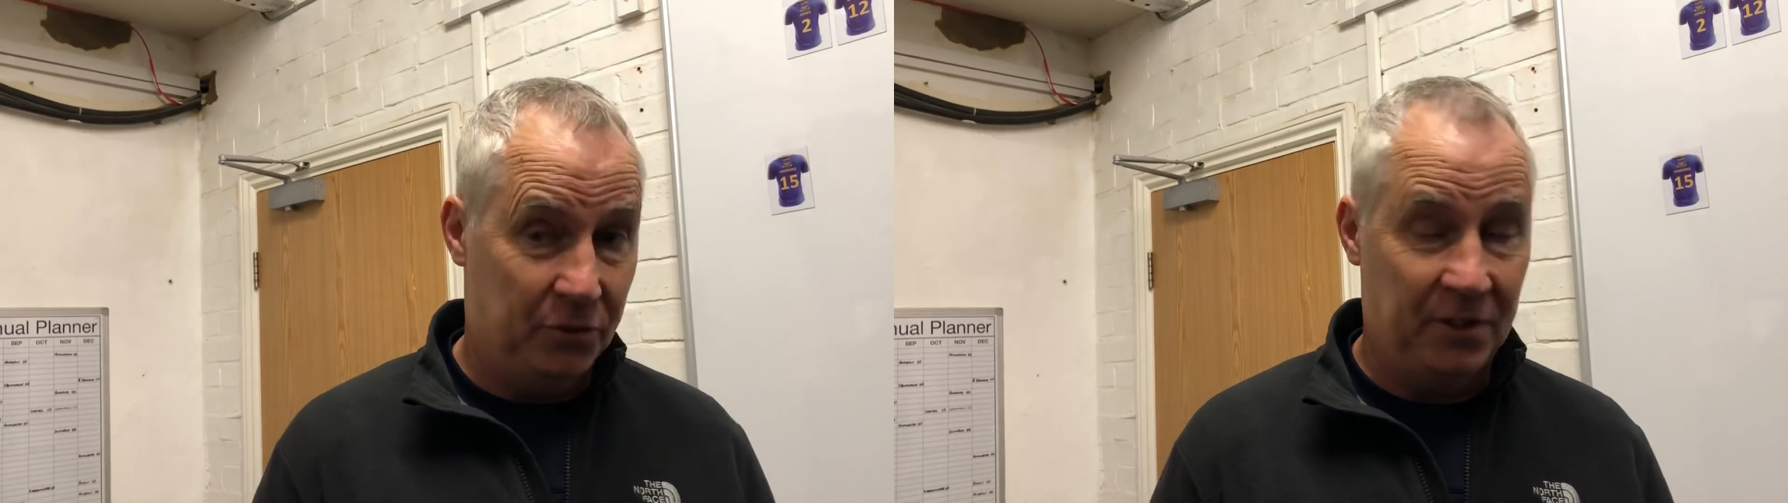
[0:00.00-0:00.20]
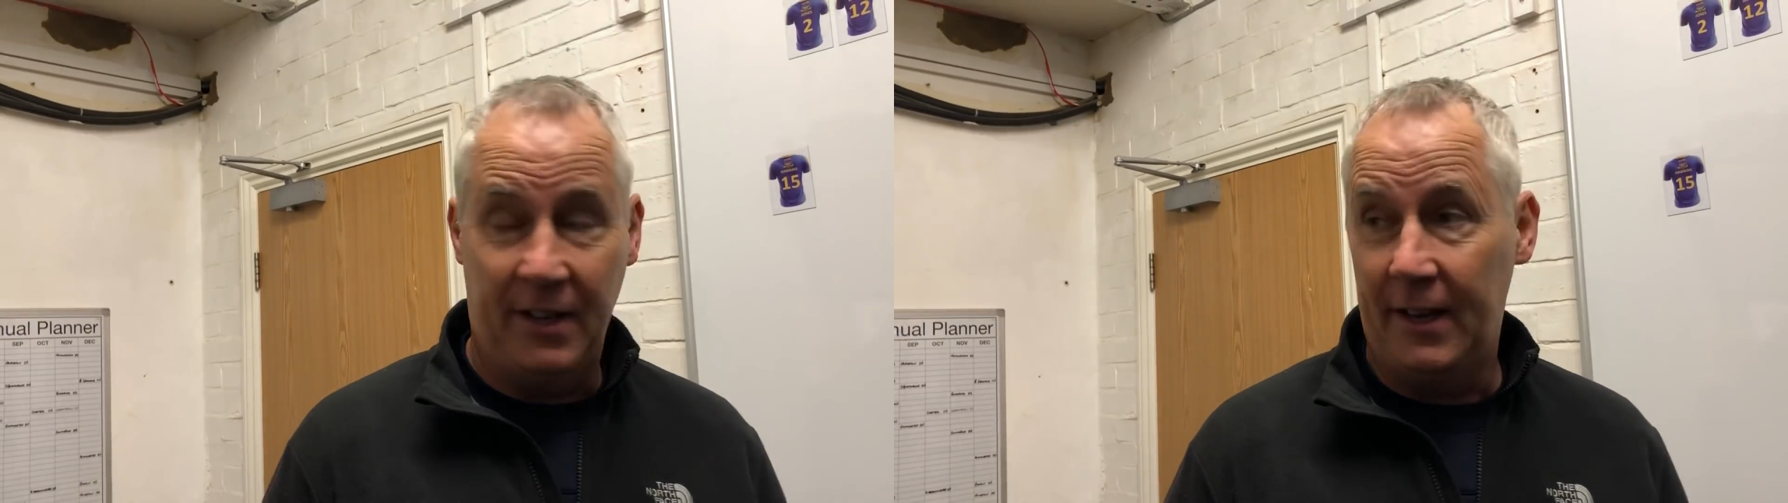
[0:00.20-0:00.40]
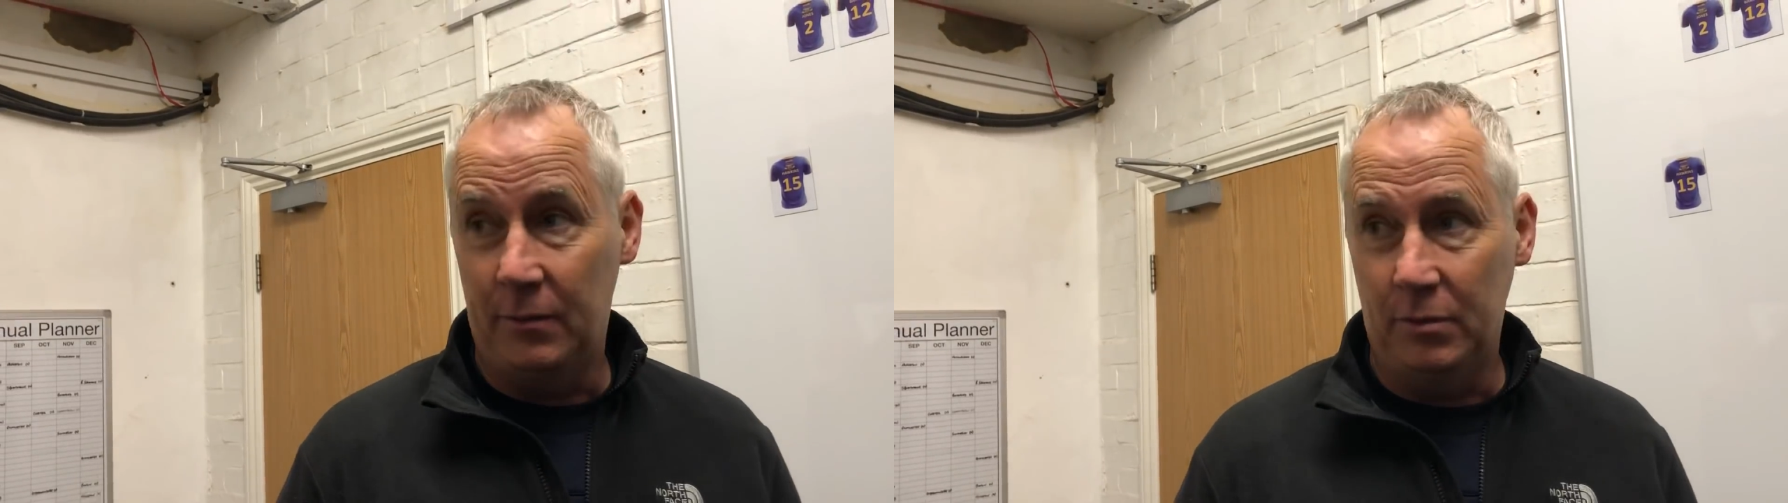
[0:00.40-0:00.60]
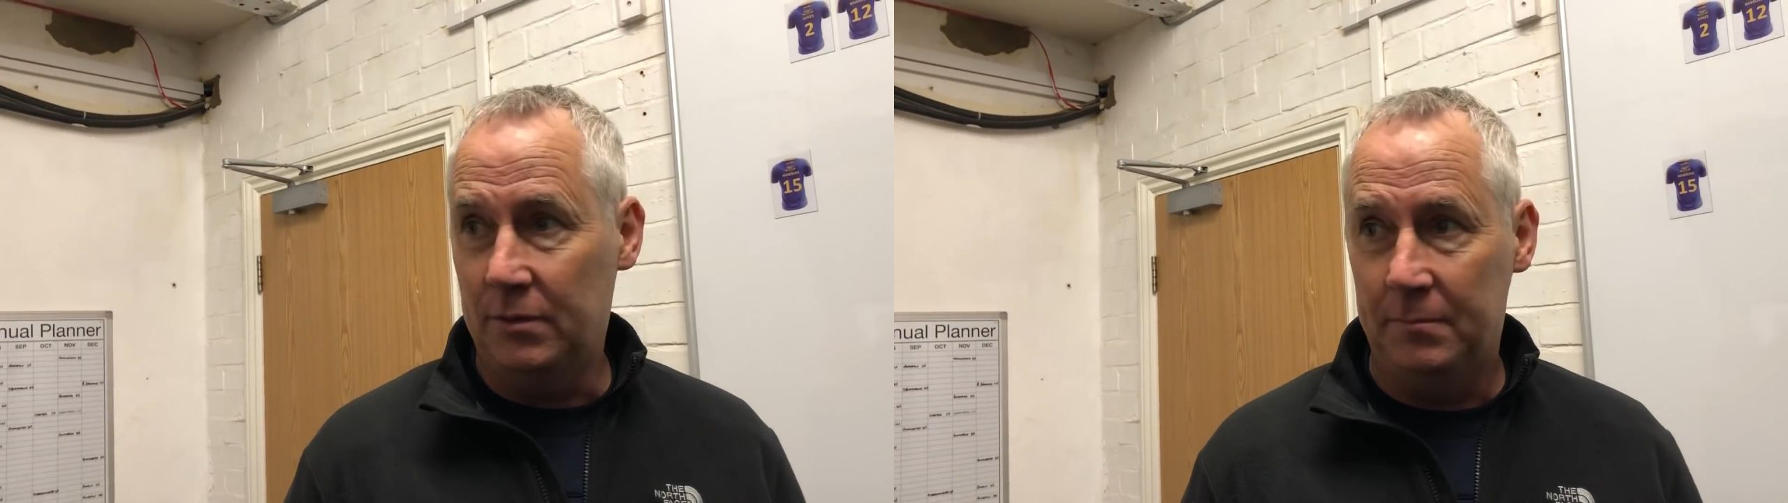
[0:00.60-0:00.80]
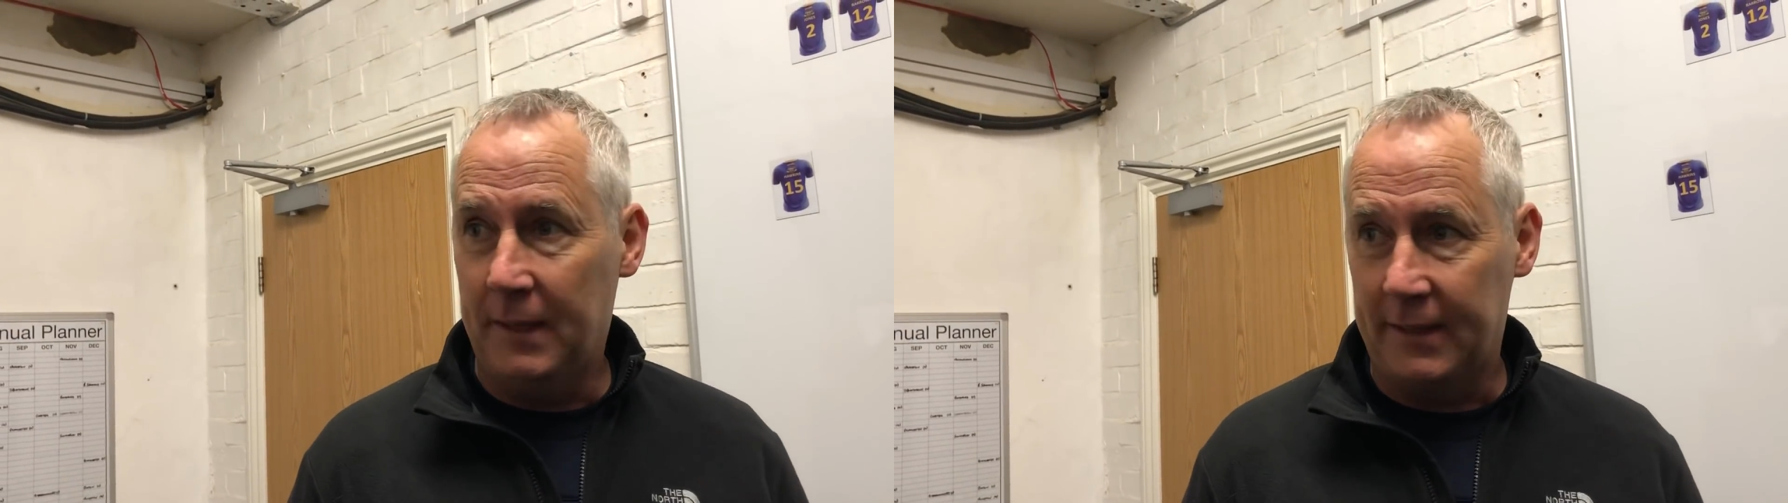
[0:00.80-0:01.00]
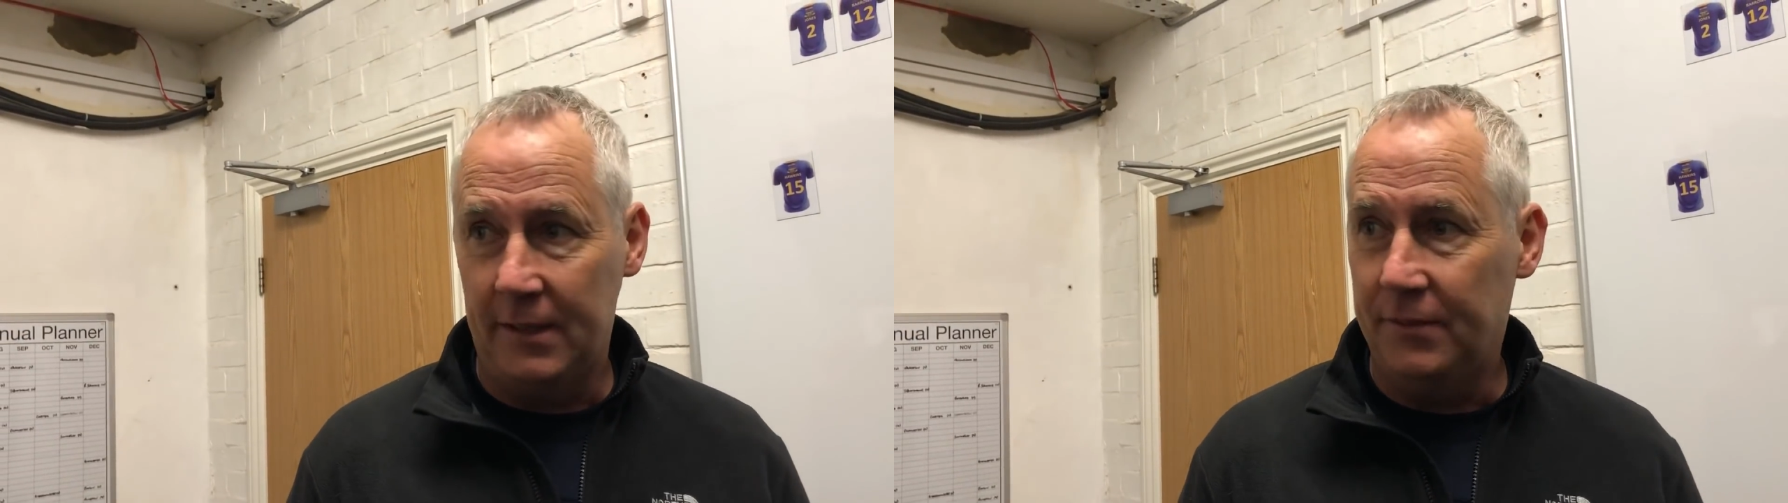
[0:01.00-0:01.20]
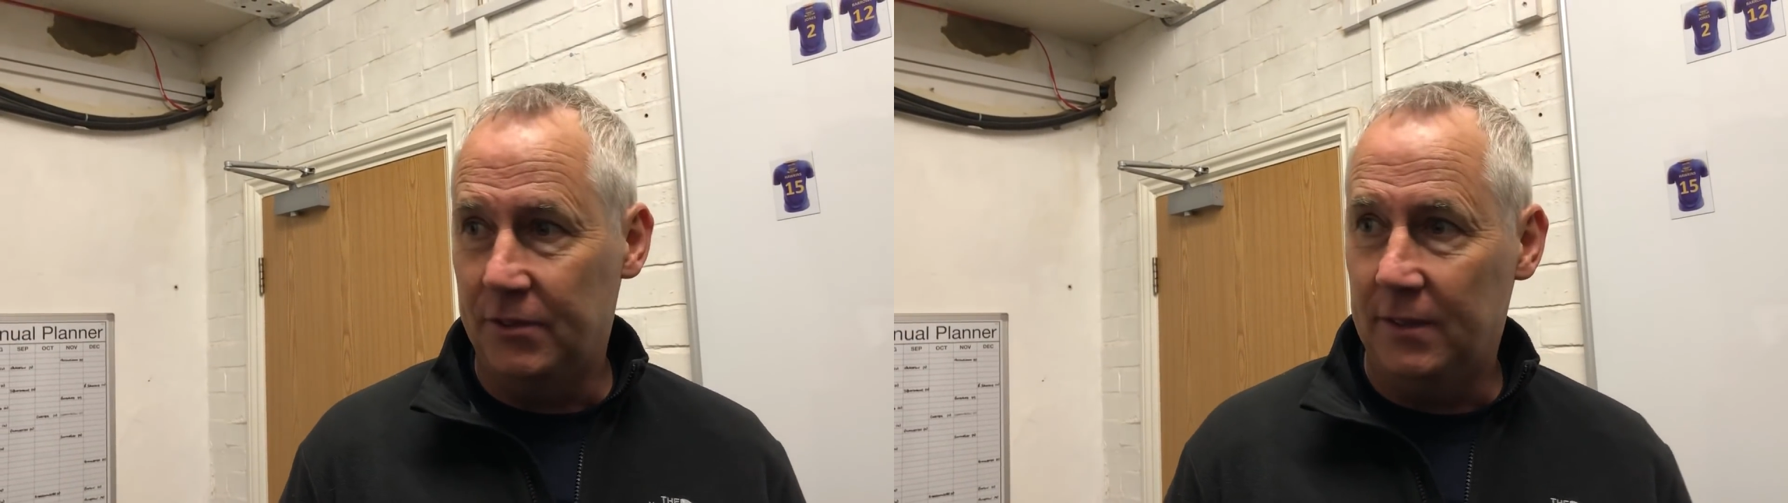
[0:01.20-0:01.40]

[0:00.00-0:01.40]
today was magnificent.